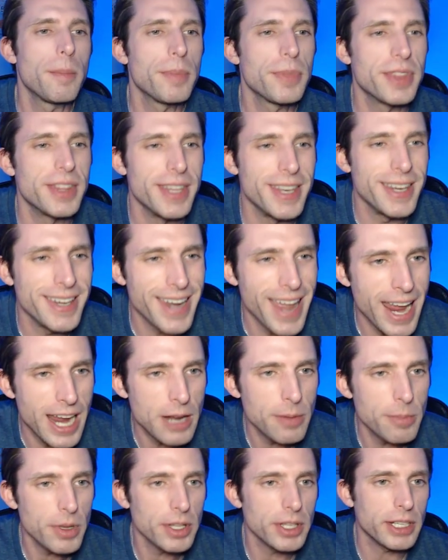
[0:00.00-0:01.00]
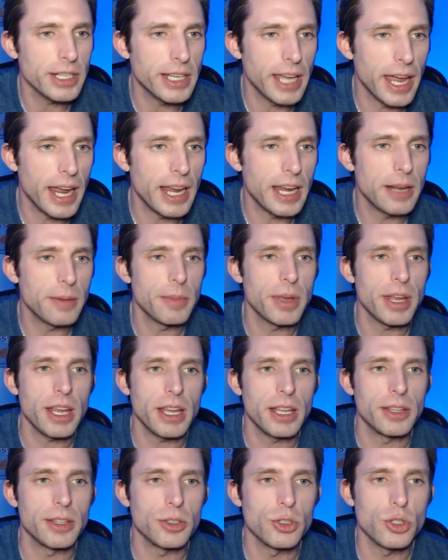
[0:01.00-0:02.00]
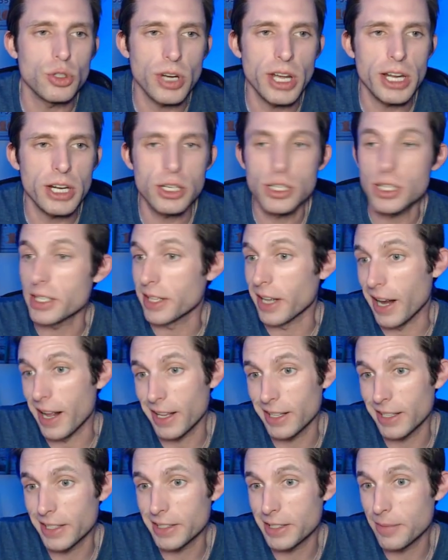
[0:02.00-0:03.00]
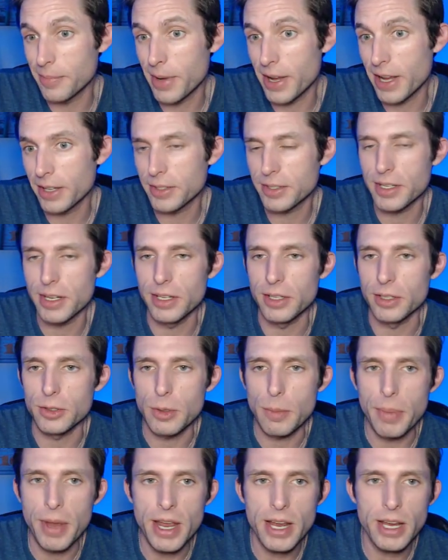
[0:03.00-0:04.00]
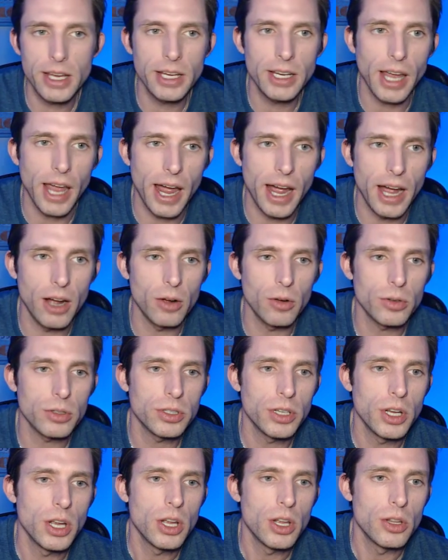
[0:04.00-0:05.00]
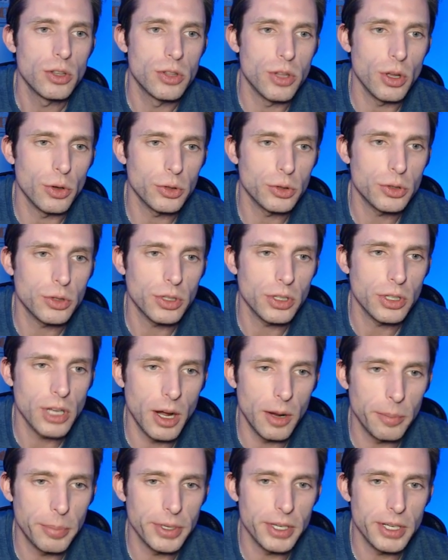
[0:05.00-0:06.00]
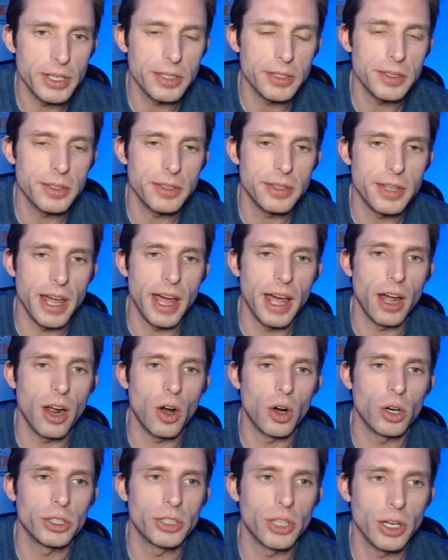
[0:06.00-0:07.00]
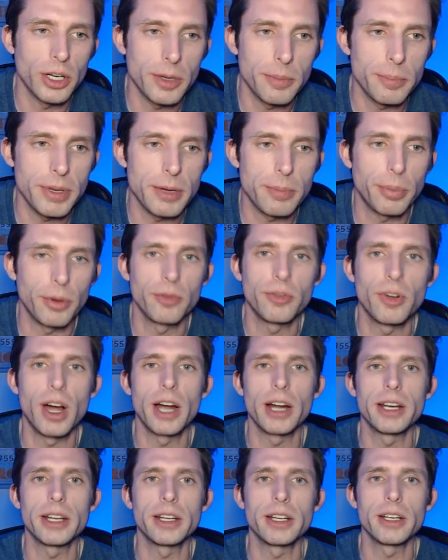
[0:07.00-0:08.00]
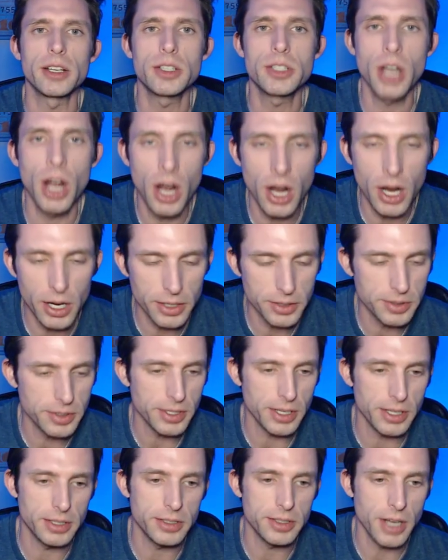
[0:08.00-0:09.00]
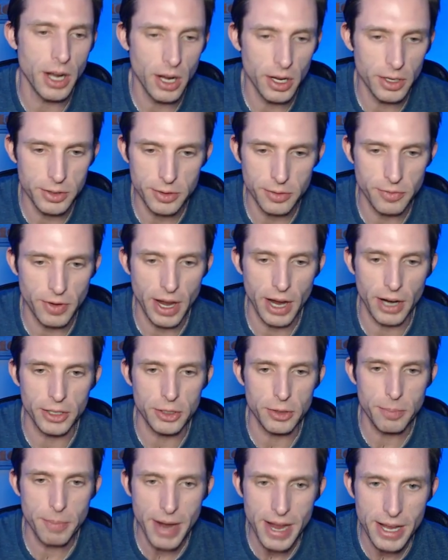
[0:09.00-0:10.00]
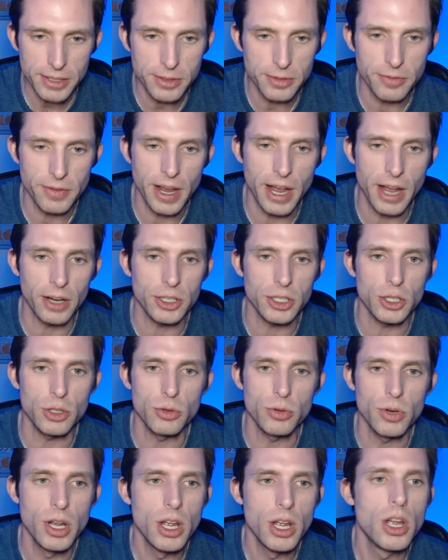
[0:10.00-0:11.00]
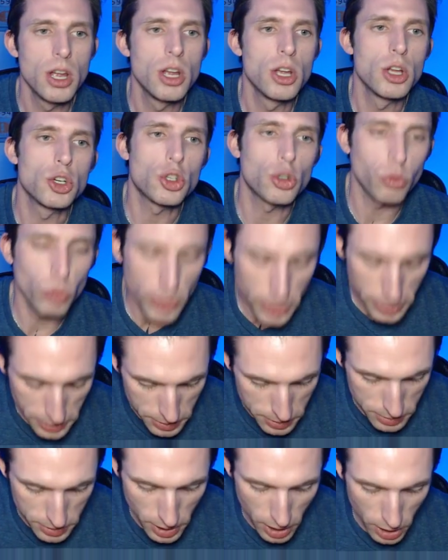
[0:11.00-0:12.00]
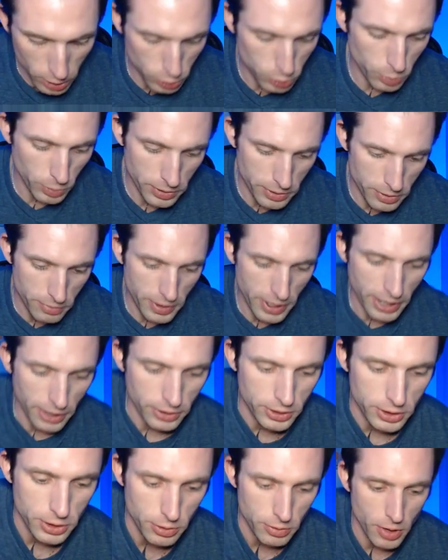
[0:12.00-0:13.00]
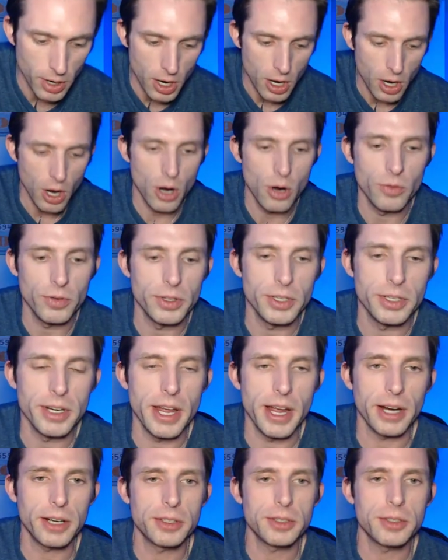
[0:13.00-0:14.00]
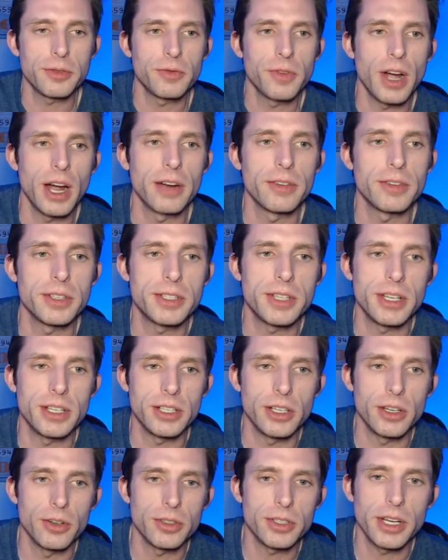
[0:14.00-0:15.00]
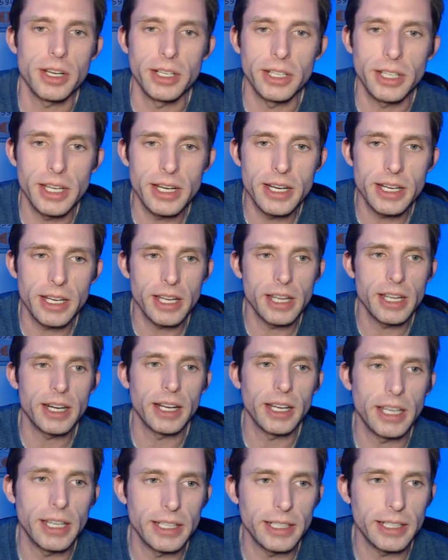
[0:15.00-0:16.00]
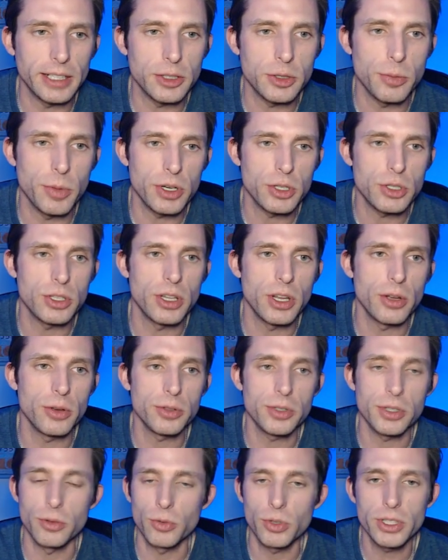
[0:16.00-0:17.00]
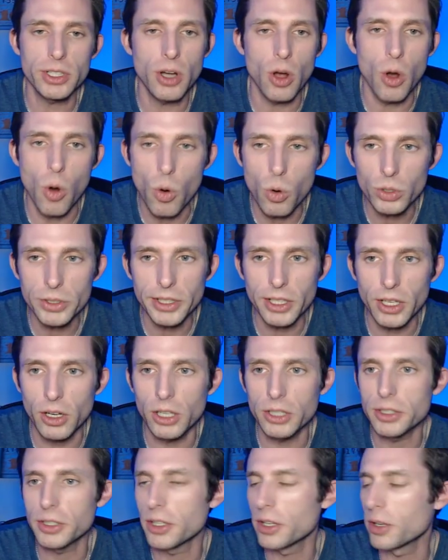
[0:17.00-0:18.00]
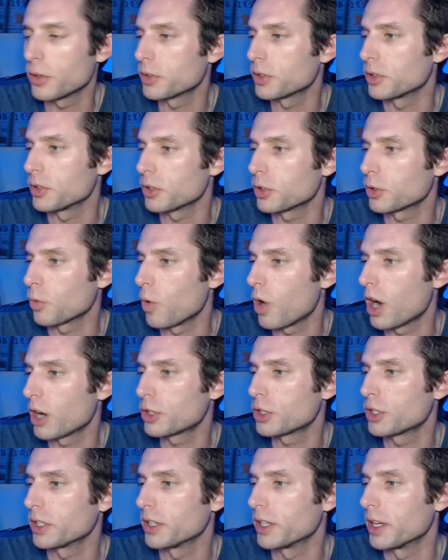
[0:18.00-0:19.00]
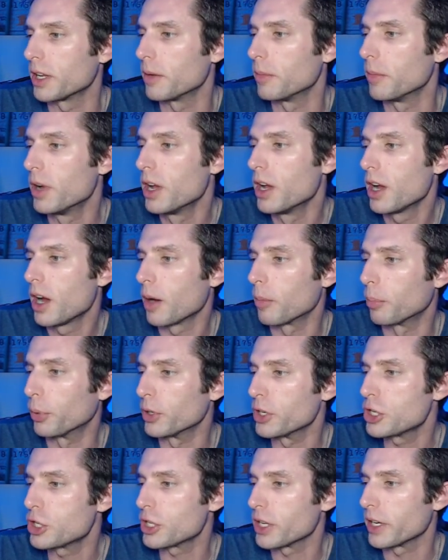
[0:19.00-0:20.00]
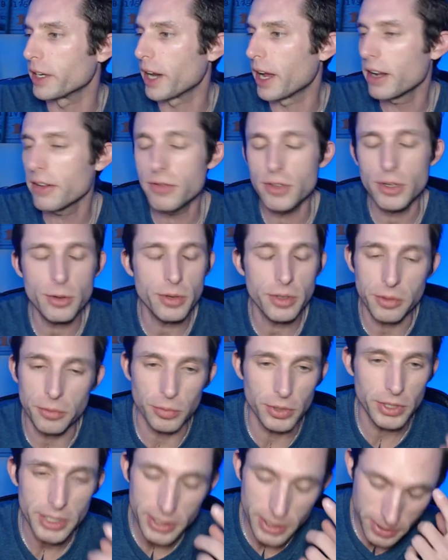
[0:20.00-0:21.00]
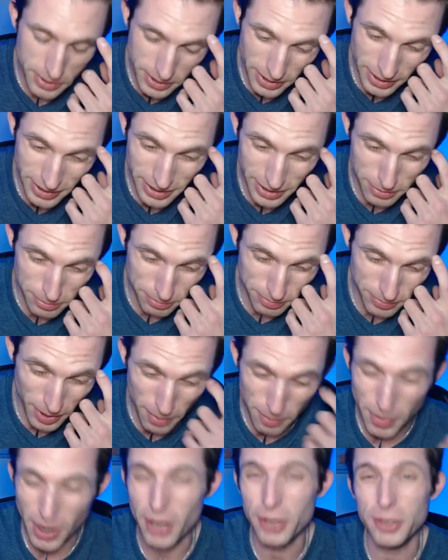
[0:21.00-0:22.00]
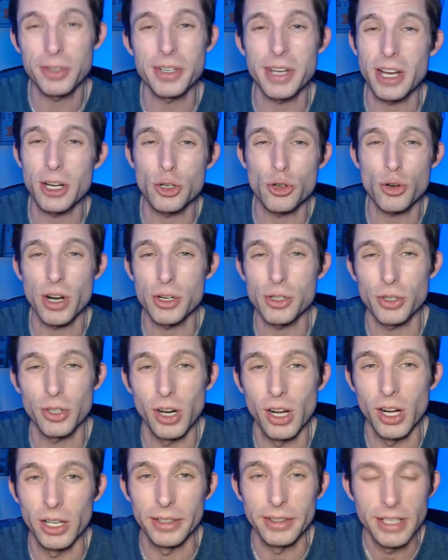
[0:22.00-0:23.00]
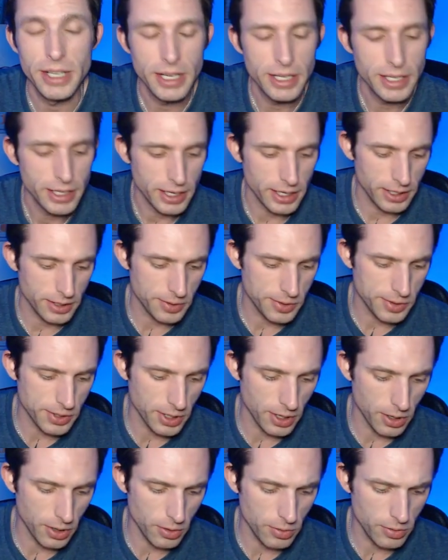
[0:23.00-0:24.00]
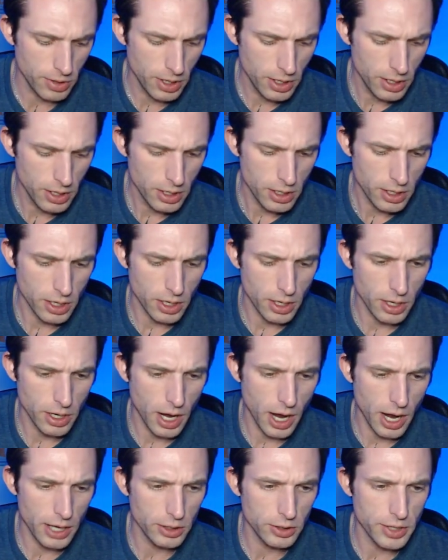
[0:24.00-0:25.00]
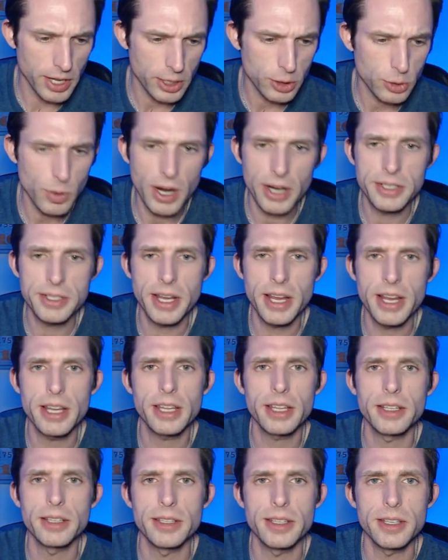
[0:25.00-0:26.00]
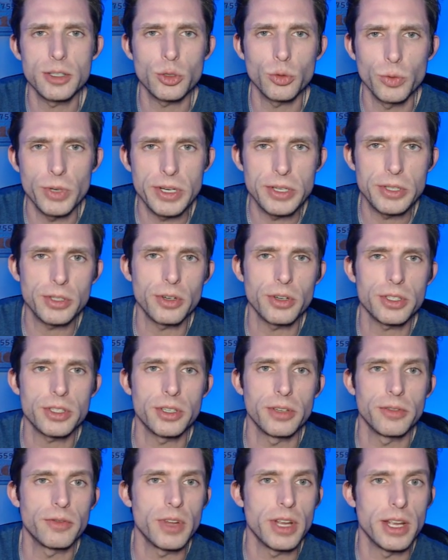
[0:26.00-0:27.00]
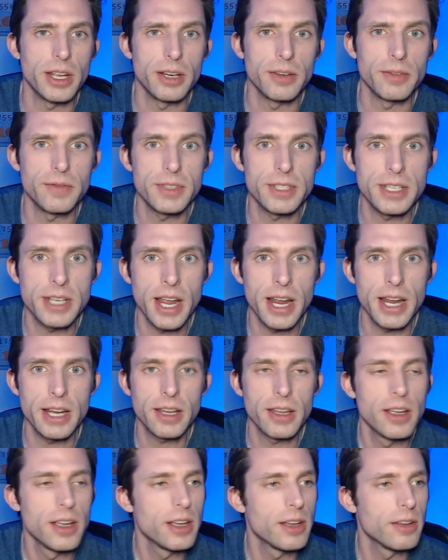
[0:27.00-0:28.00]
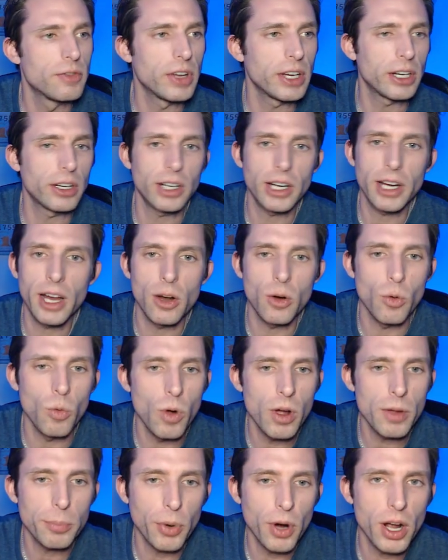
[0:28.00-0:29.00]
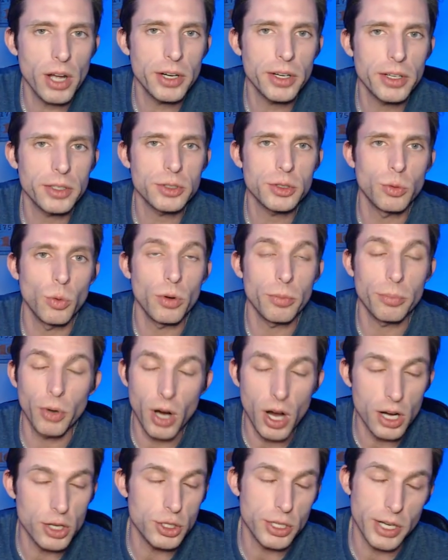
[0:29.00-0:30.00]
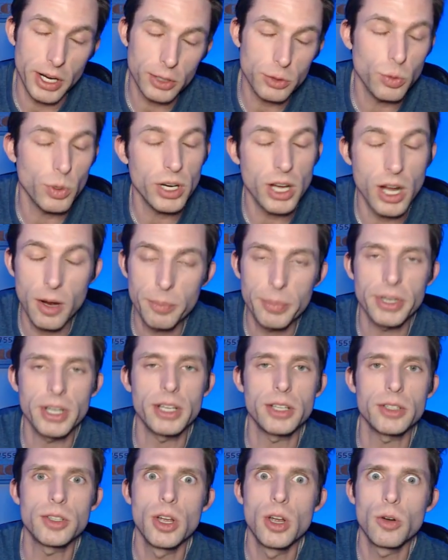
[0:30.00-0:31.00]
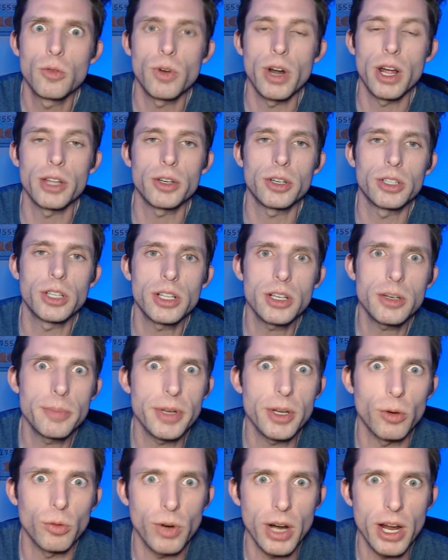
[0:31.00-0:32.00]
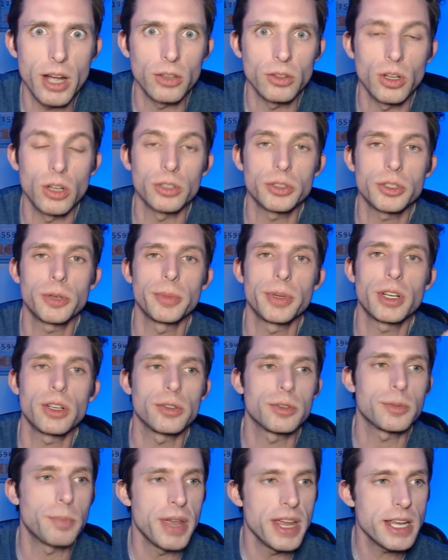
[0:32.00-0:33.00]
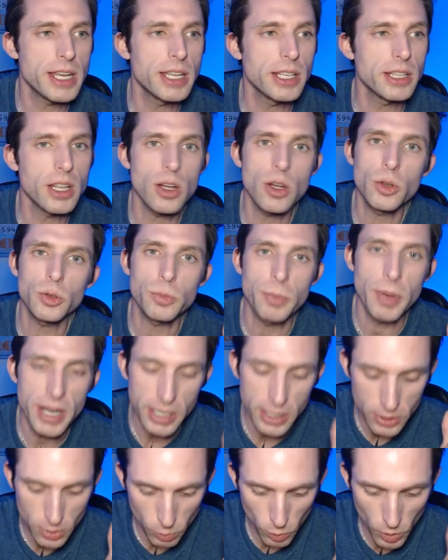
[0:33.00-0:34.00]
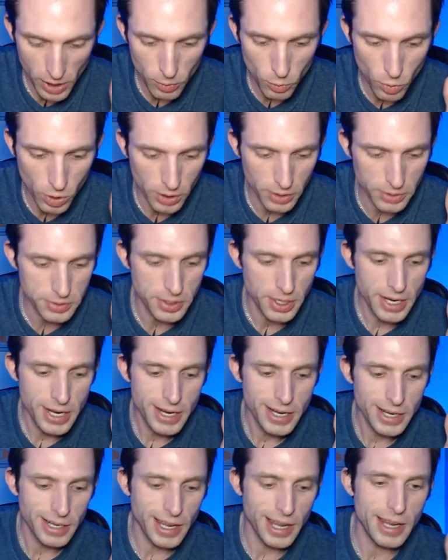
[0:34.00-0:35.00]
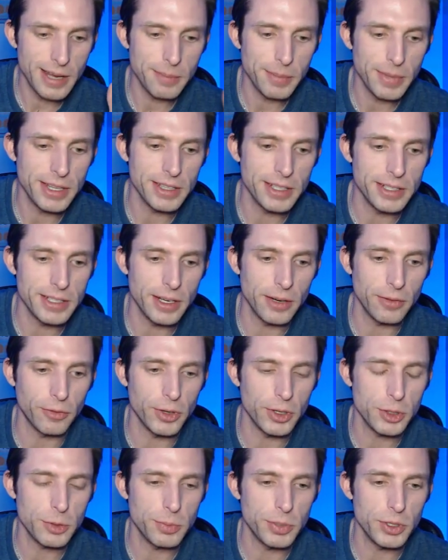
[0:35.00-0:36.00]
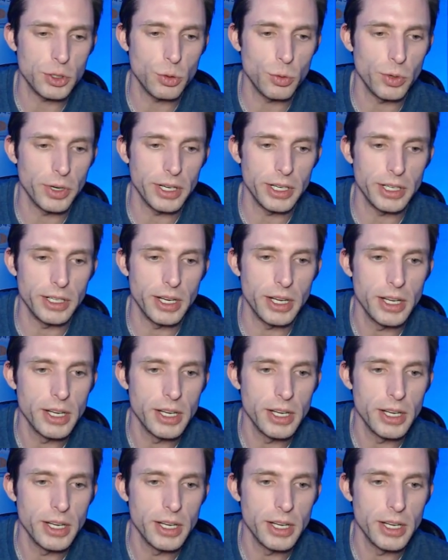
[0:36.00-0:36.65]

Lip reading: the name of the game and the strategy that I like the best is picking out those companies that are going to be providing tons and tons of value, massive value, trillions of dollars worth of value over the next 5 to 10 years, and getting in and getting as much of those and really holding on to those and just watching them appreciate. I view it really as like a modern day treasure hunt. And so that's why I take this research and take figuring out what products, what projects, what companies rather are going to be around long term, because picking the right ones can mean the difference between,